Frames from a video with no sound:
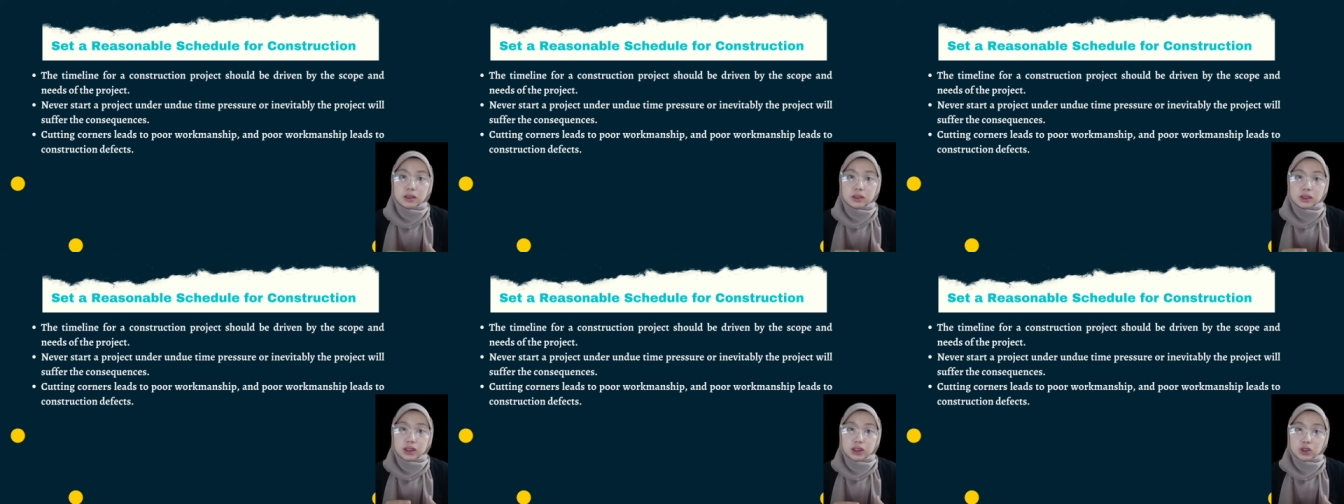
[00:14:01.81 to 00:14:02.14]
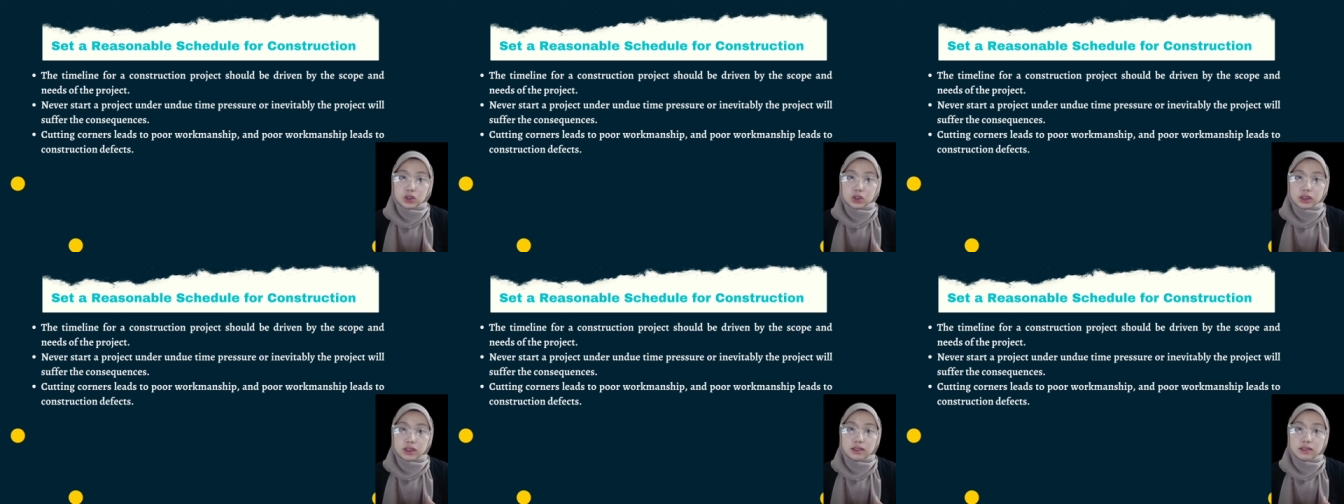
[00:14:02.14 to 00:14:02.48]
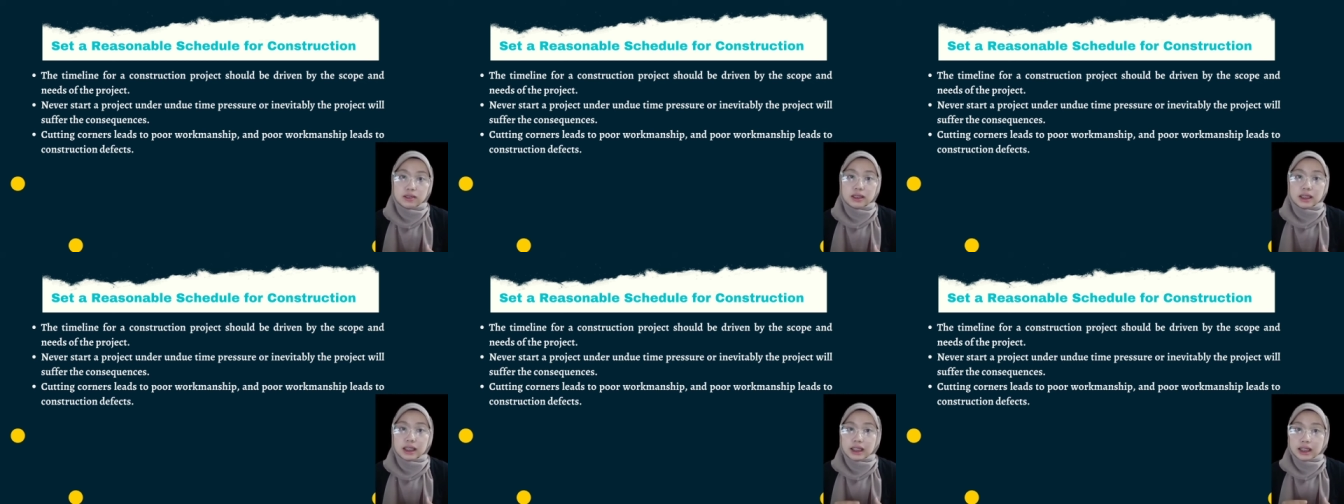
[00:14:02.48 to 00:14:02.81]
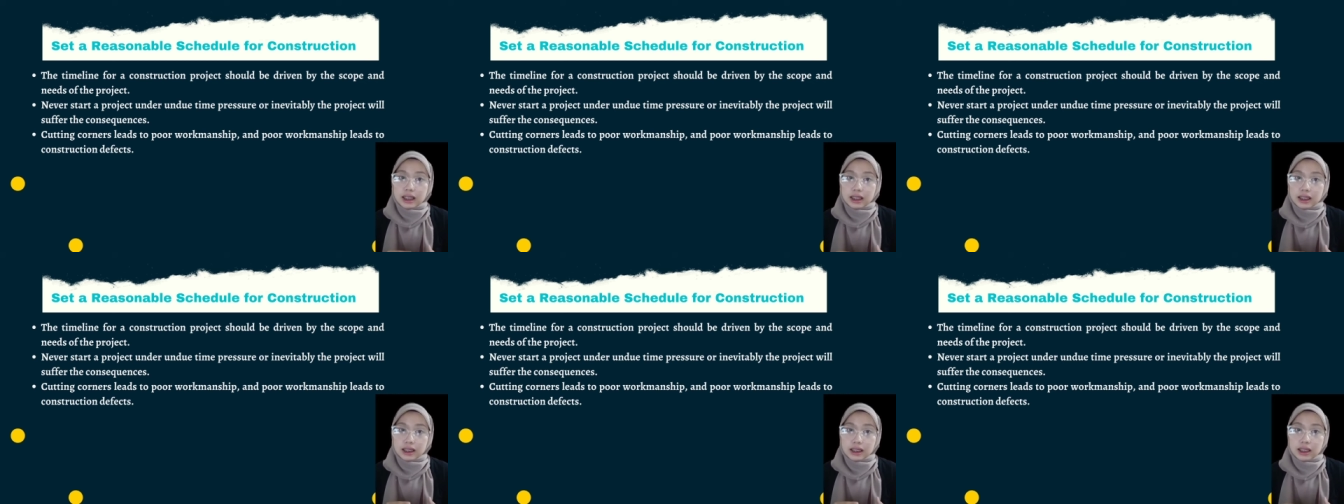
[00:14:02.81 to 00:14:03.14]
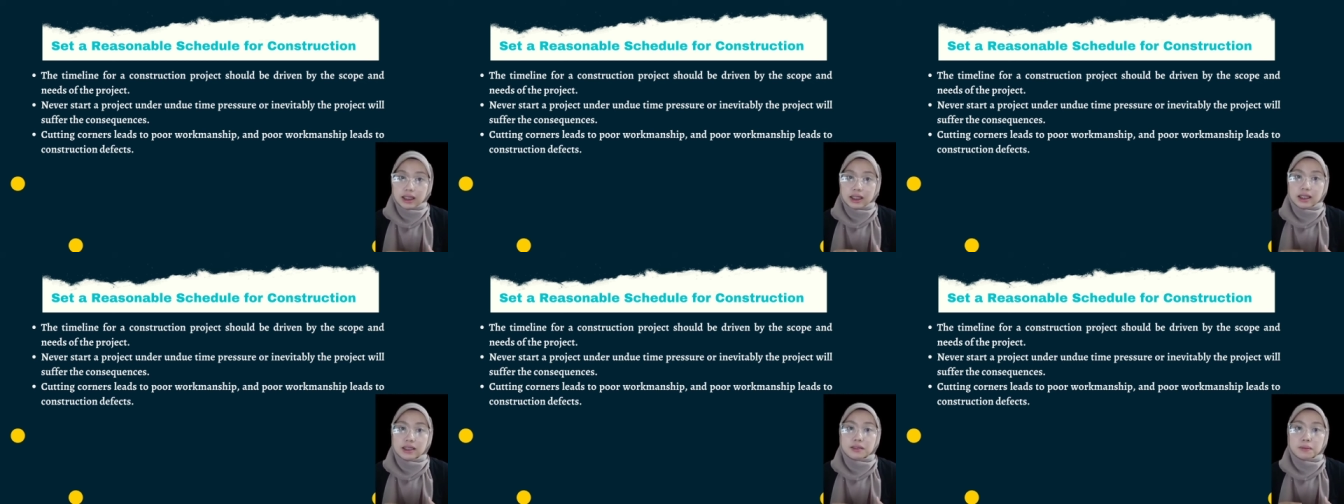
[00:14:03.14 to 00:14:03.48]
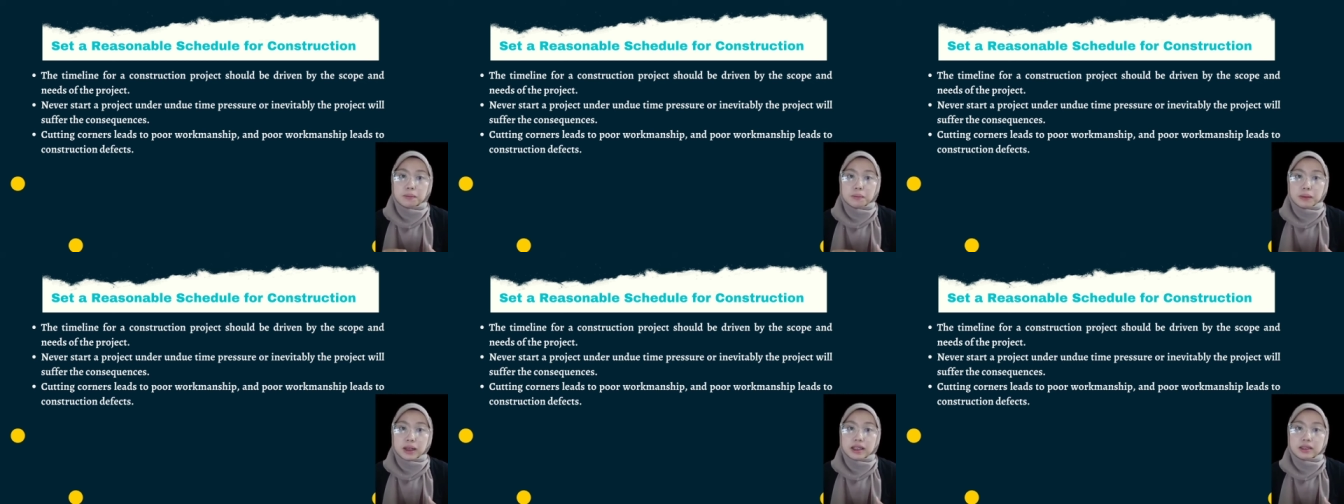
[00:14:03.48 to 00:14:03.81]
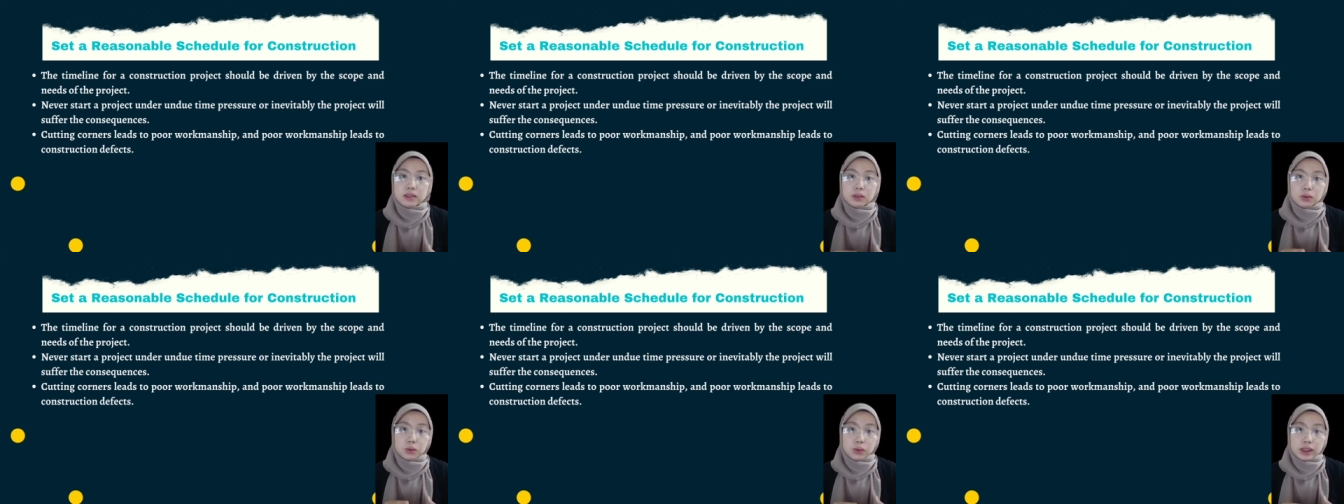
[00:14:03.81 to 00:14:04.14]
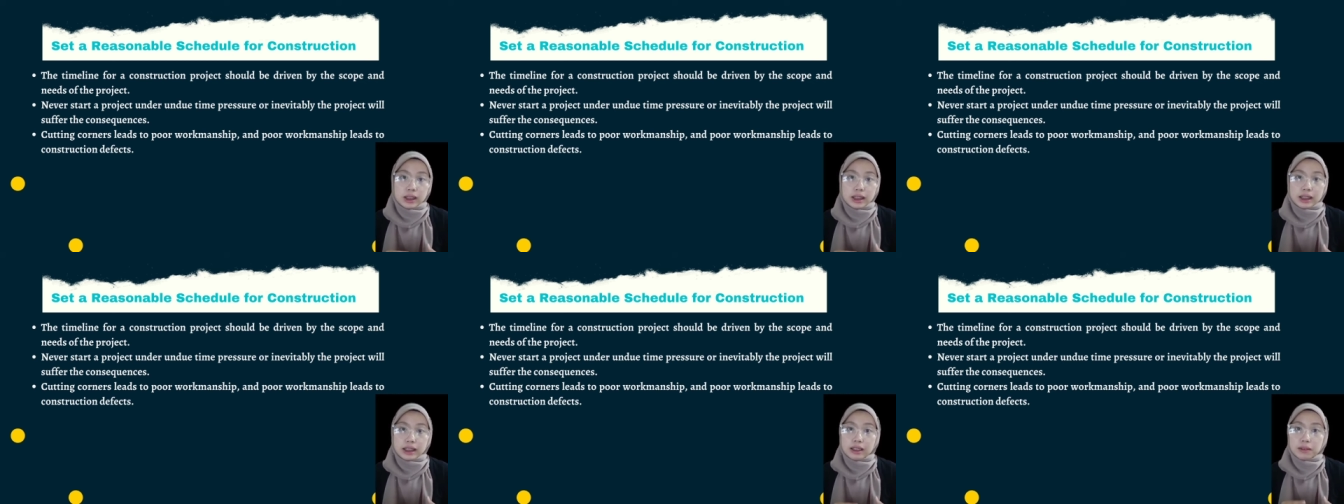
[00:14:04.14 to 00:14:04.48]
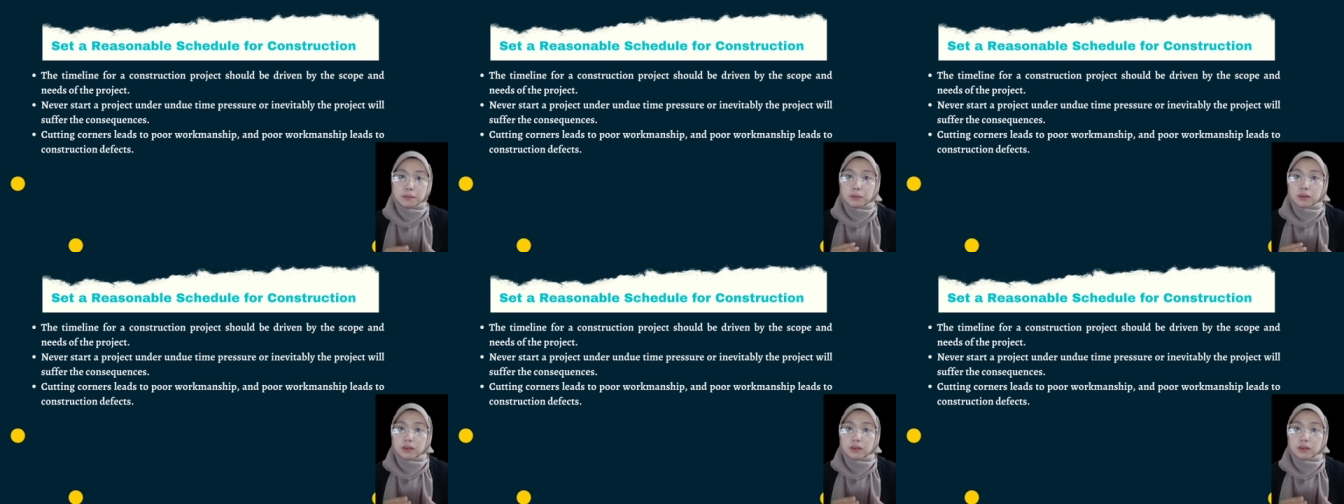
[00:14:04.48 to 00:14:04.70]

conditions, it is best to willingly